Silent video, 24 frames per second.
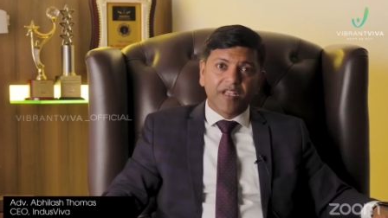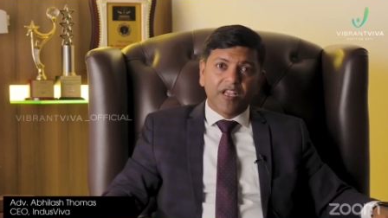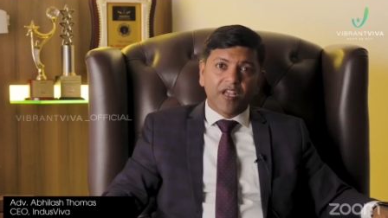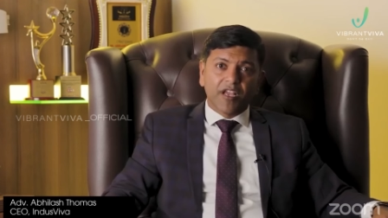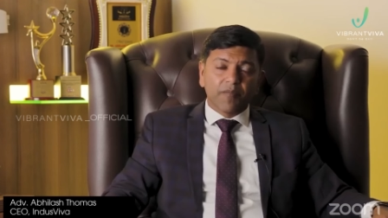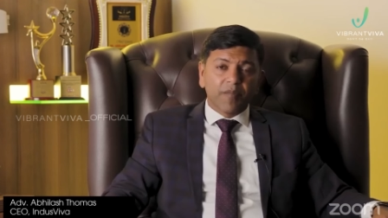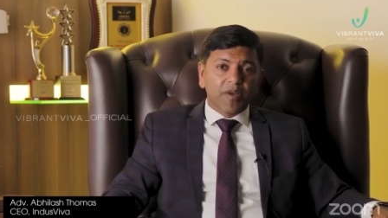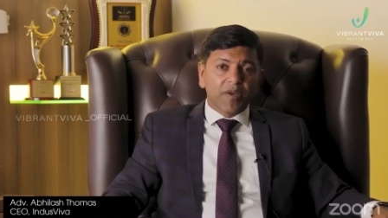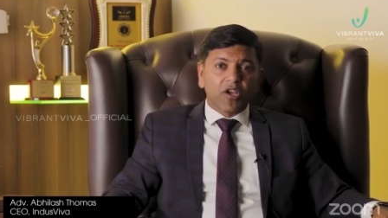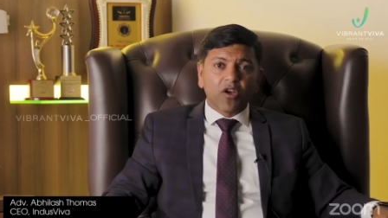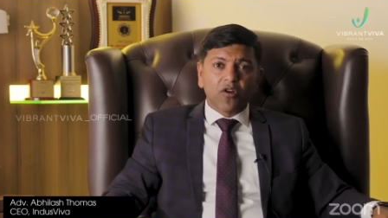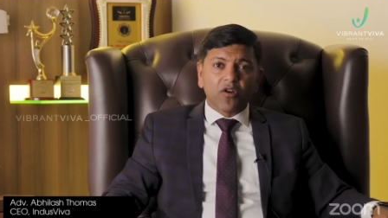
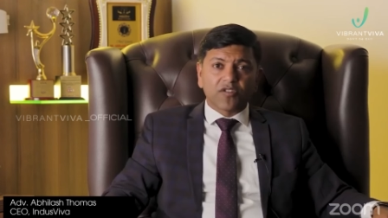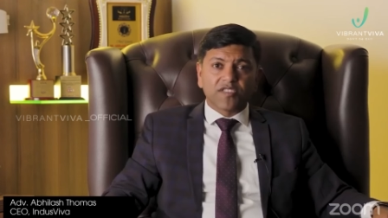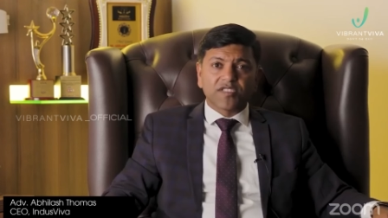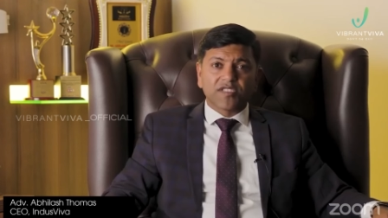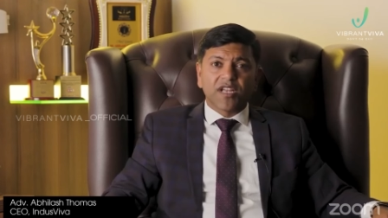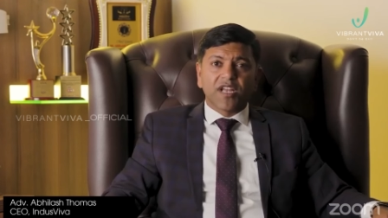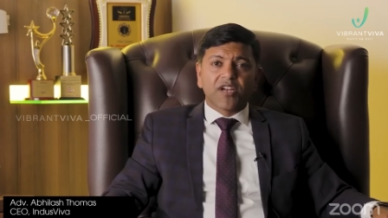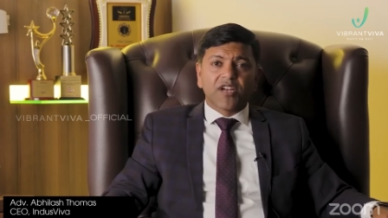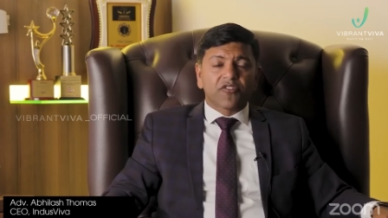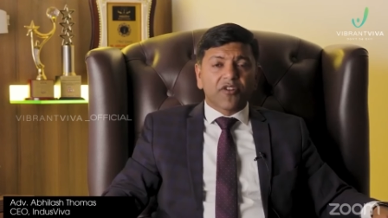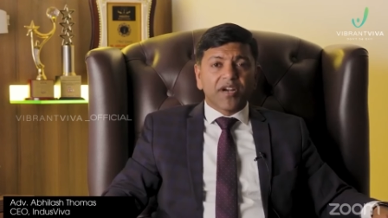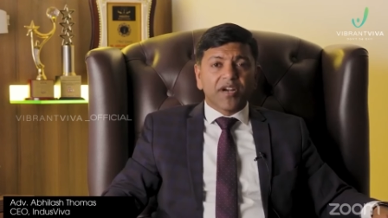
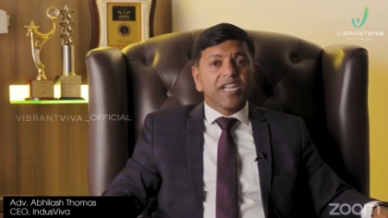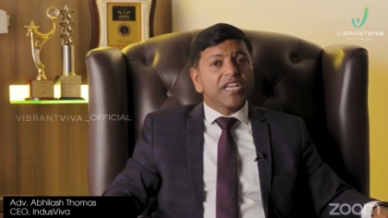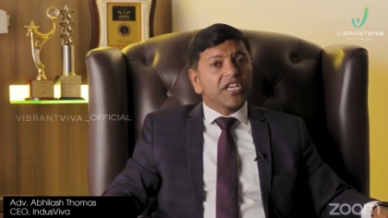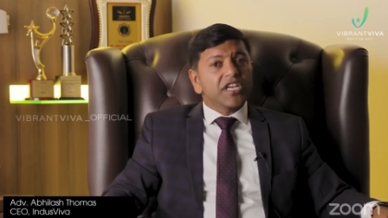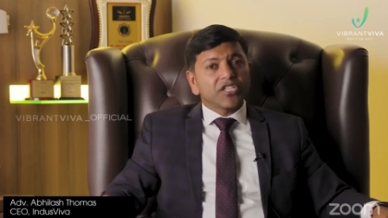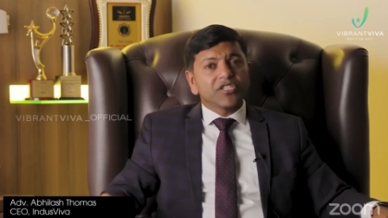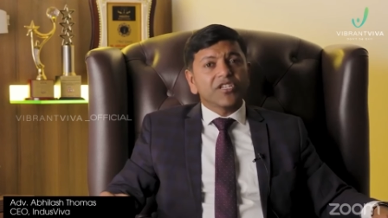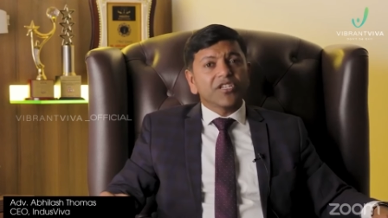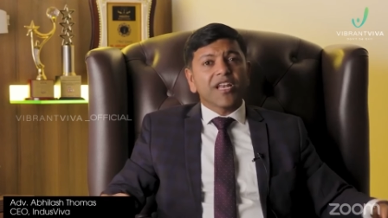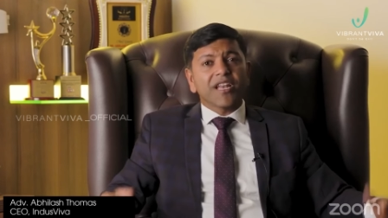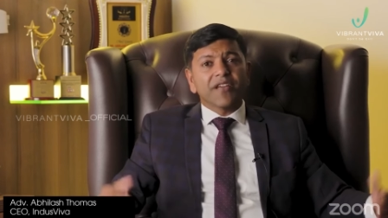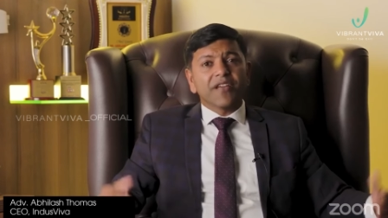Because
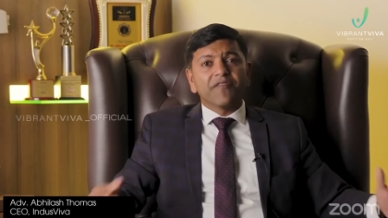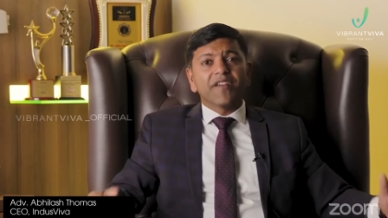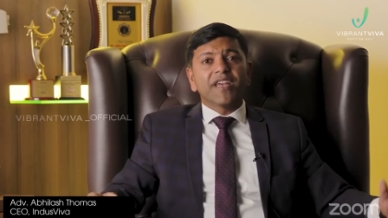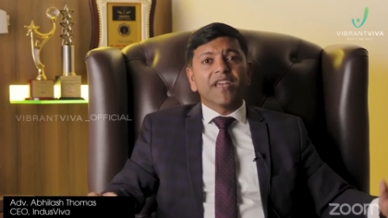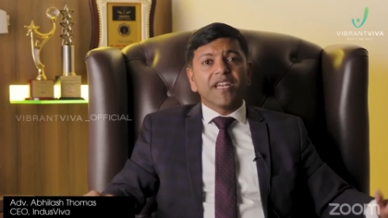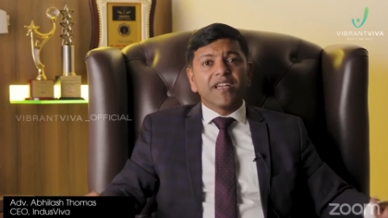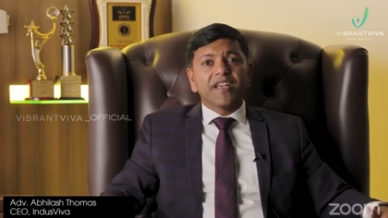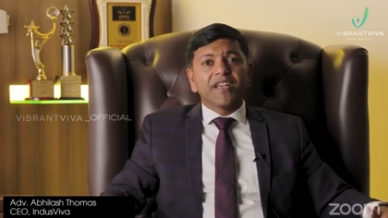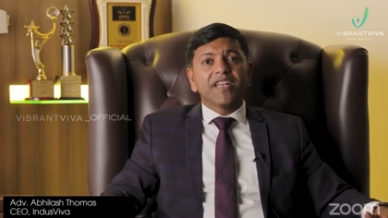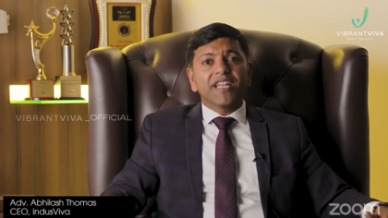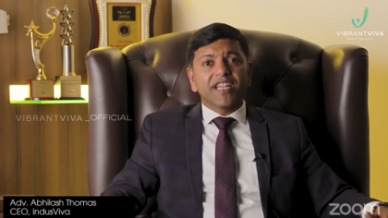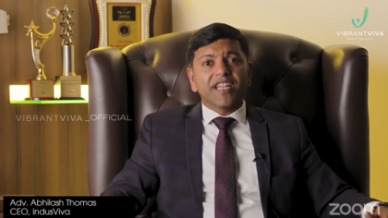traditionally,
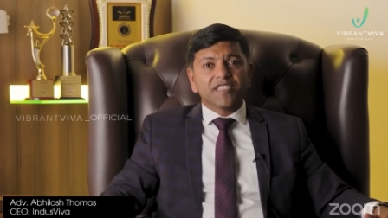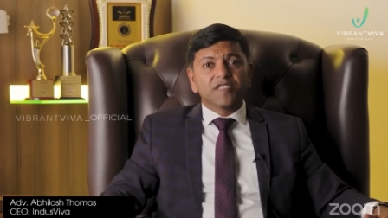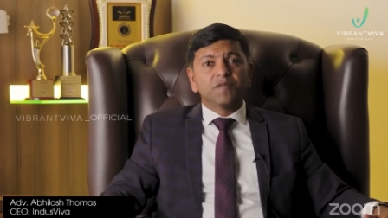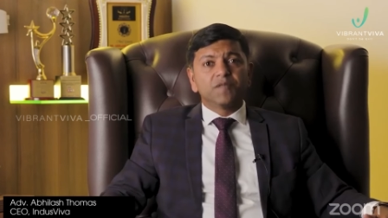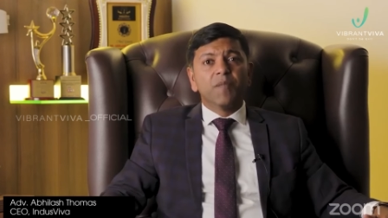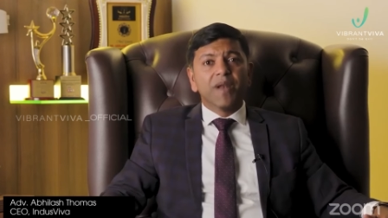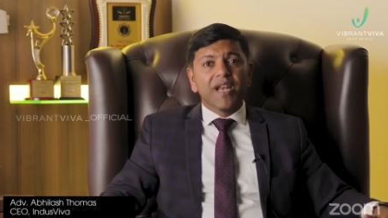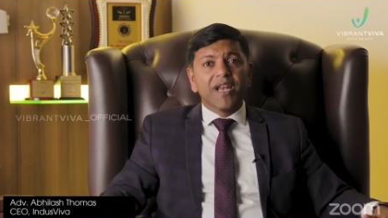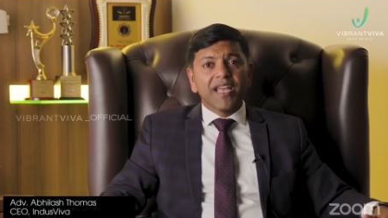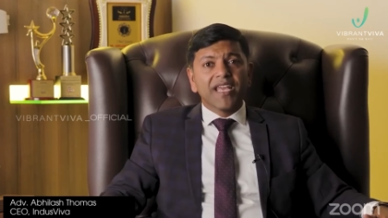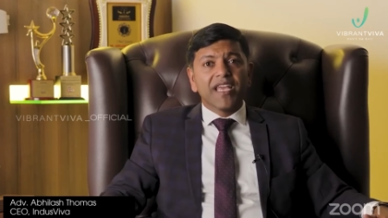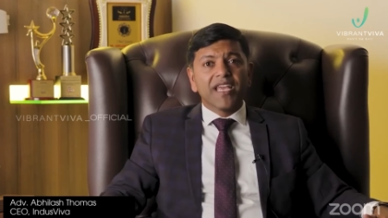we Indians
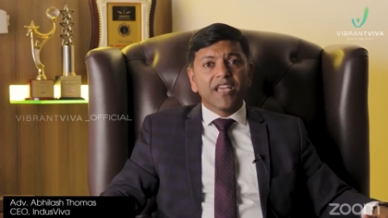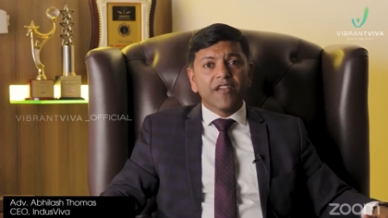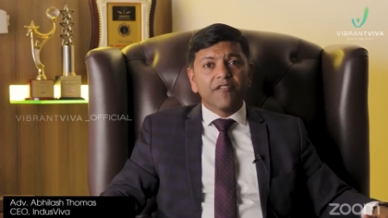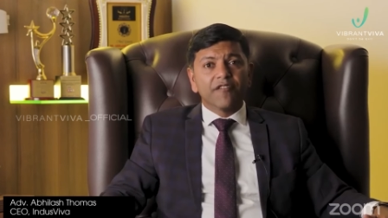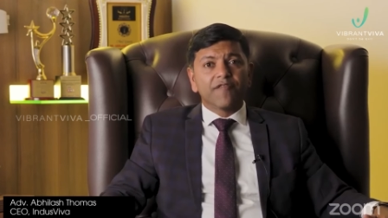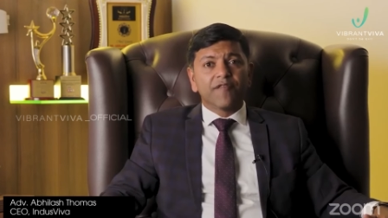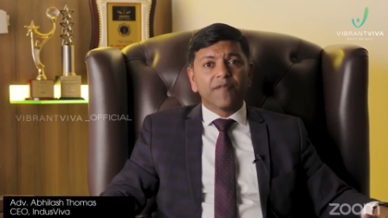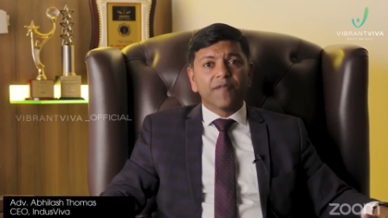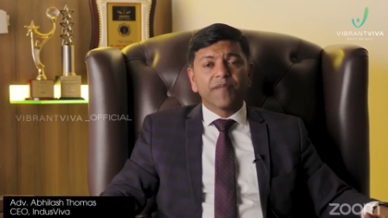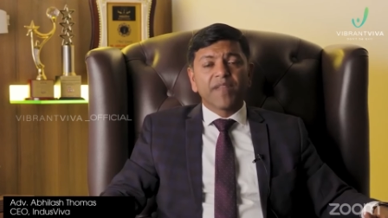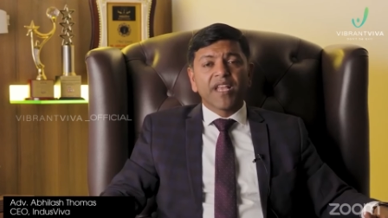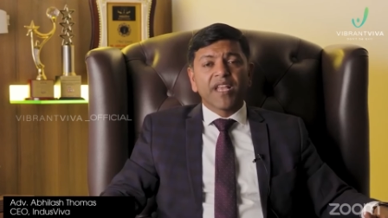
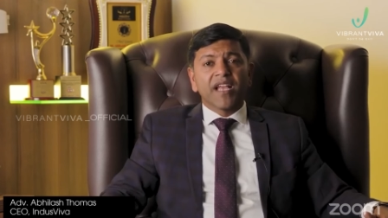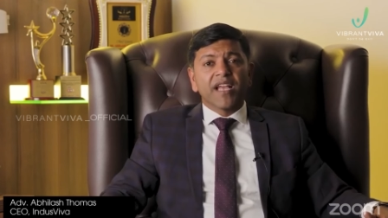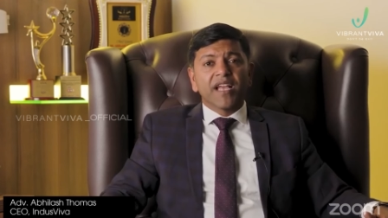believe